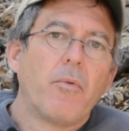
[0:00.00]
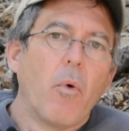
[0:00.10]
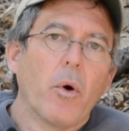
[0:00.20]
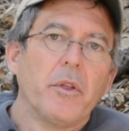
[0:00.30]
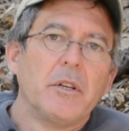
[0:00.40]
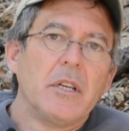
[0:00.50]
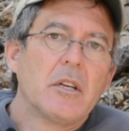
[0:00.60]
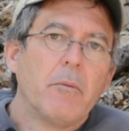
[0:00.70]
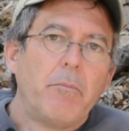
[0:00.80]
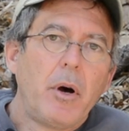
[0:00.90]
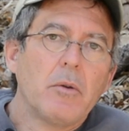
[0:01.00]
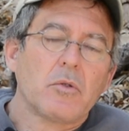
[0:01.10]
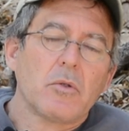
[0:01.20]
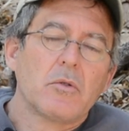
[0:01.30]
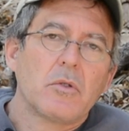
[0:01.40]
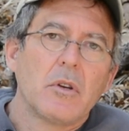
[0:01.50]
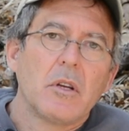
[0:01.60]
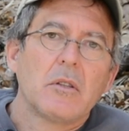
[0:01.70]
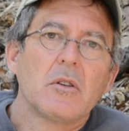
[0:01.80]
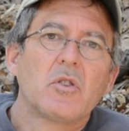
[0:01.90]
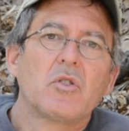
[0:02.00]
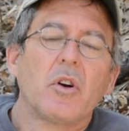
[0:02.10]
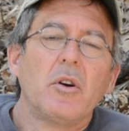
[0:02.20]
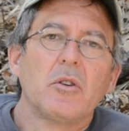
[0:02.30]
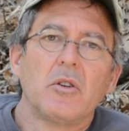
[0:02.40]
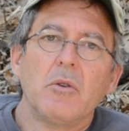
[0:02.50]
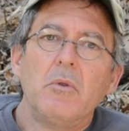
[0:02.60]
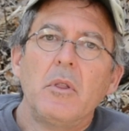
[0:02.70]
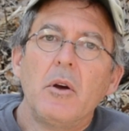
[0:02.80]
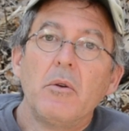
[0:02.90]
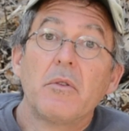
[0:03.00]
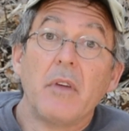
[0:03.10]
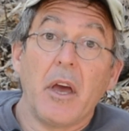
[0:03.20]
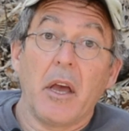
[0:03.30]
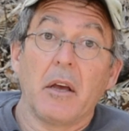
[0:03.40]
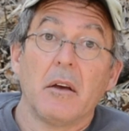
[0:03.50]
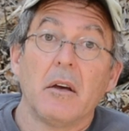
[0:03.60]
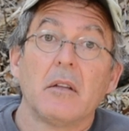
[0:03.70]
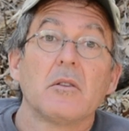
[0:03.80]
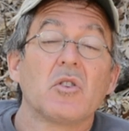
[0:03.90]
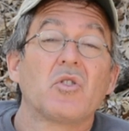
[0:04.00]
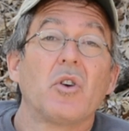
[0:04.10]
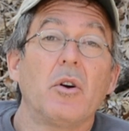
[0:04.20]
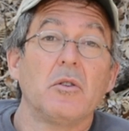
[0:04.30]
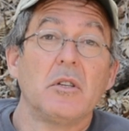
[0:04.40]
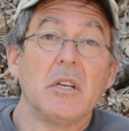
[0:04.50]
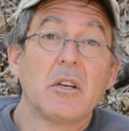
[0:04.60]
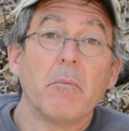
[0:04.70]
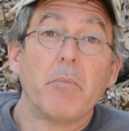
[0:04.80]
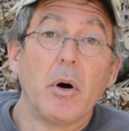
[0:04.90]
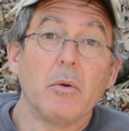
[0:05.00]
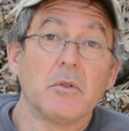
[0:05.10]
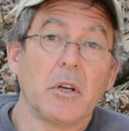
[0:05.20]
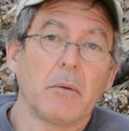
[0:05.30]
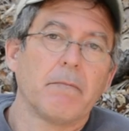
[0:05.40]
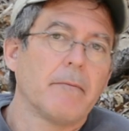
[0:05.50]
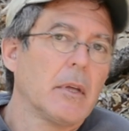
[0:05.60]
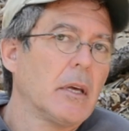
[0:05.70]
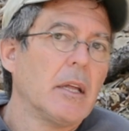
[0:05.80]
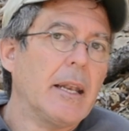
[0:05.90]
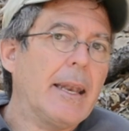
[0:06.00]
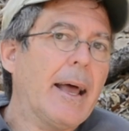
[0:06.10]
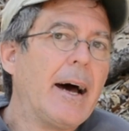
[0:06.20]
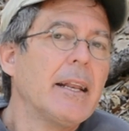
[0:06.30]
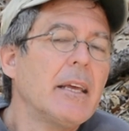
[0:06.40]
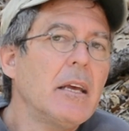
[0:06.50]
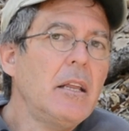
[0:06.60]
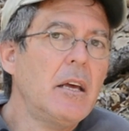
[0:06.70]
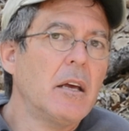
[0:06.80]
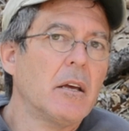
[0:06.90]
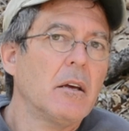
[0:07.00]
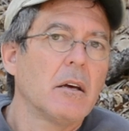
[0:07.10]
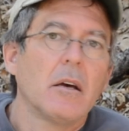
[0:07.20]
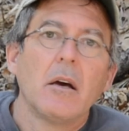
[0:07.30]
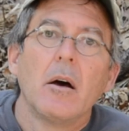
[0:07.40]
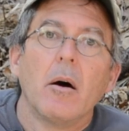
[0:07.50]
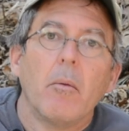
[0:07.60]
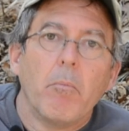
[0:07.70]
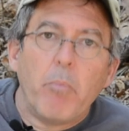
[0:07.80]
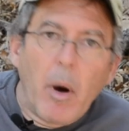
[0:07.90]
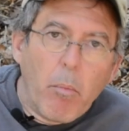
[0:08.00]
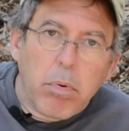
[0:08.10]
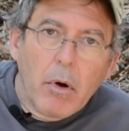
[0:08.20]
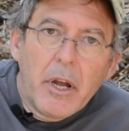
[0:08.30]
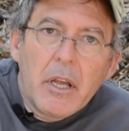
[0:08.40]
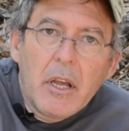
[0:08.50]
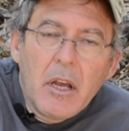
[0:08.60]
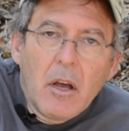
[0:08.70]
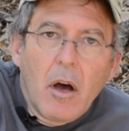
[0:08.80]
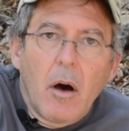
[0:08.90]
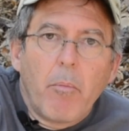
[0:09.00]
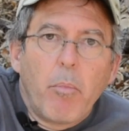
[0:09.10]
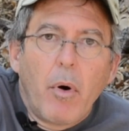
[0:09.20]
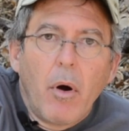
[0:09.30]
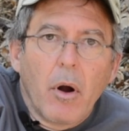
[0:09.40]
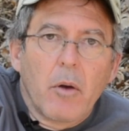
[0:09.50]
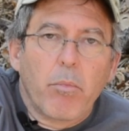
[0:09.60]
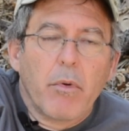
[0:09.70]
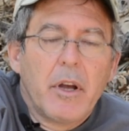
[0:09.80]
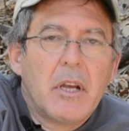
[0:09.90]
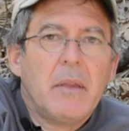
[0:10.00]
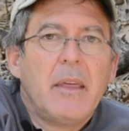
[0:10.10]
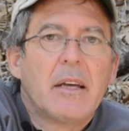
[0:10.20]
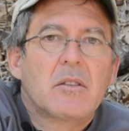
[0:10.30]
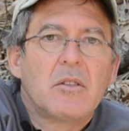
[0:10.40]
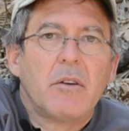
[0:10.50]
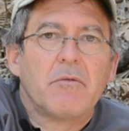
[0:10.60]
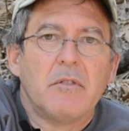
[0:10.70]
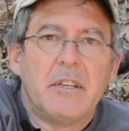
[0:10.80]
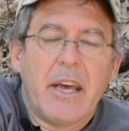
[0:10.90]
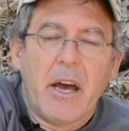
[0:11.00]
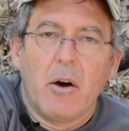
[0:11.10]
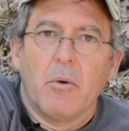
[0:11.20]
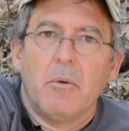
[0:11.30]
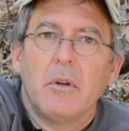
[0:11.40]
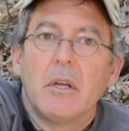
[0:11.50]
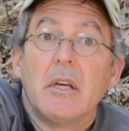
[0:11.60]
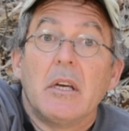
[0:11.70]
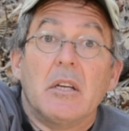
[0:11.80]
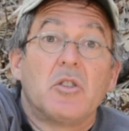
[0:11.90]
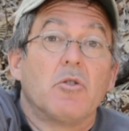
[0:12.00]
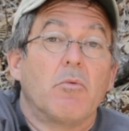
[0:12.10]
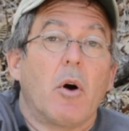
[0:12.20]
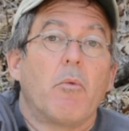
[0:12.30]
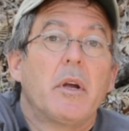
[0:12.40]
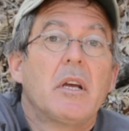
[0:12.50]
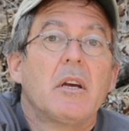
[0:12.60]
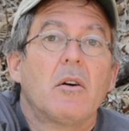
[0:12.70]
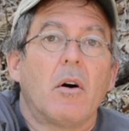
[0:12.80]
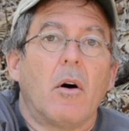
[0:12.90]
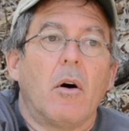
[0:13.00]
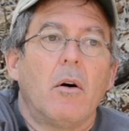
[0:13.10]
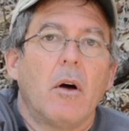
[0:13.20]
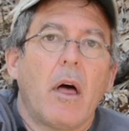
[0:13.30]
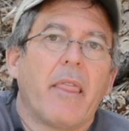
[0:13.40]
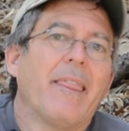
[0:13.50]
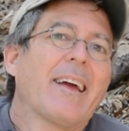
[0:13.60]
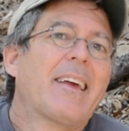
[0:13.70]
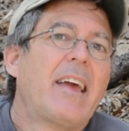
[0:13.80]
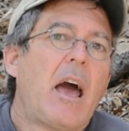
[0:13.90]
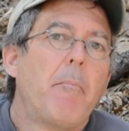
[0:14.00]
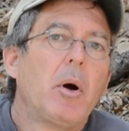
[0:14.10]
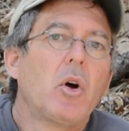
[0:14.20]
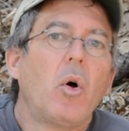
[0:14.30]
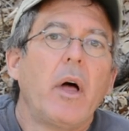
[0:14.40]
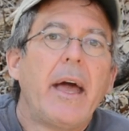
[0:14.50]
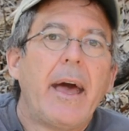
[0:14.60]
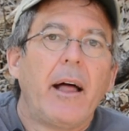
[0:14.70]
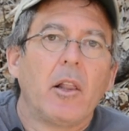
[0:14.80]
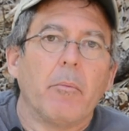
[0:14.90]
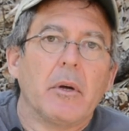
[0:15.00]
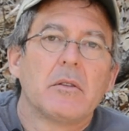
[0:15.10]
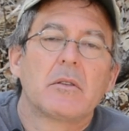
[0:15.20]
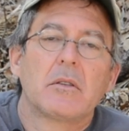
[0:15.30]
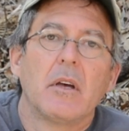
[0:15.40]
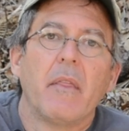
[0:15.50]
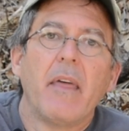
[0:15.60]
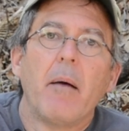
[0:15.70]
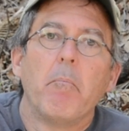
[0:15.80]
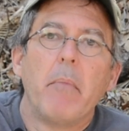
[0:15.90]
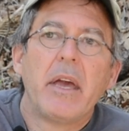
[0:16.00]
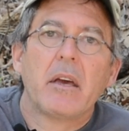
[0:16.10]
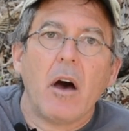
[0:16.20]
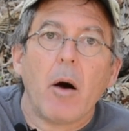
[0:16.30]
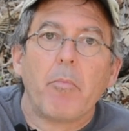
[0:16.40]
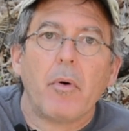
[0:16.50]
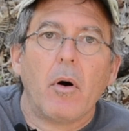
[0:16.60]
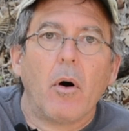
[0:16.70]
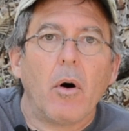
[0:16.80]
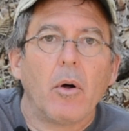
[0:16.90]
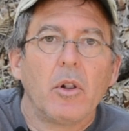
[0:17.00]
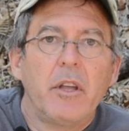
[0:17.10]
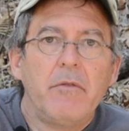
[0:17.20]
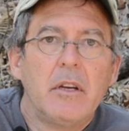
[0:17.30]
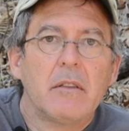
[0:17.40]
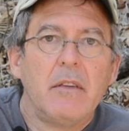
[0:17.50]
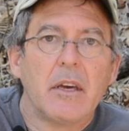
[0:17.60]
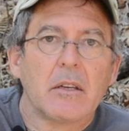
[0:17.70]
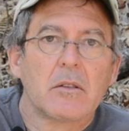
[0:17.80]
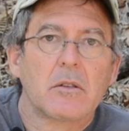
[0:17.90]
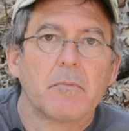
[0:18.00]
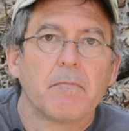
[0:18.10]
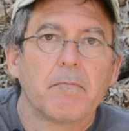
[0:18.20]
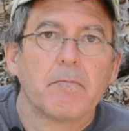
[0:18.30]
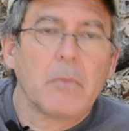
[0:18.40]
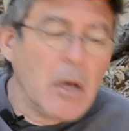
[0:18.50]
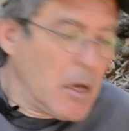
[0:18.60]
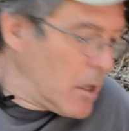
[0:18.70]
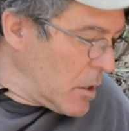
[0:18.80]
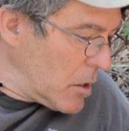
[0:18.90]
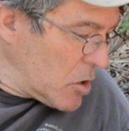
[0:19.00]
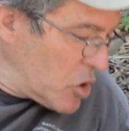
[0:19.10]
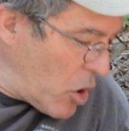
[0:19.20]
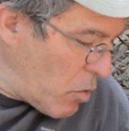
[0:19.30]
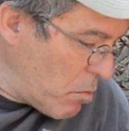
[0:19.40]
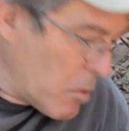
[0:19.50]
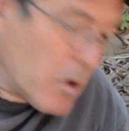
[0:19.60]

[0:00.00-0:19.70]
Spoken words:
for the decomposers to start doing their thing, to start decomposing. Not eating, but breaking apart, breaking that stuff down into what we can call the chemical elements that make up all living things. So,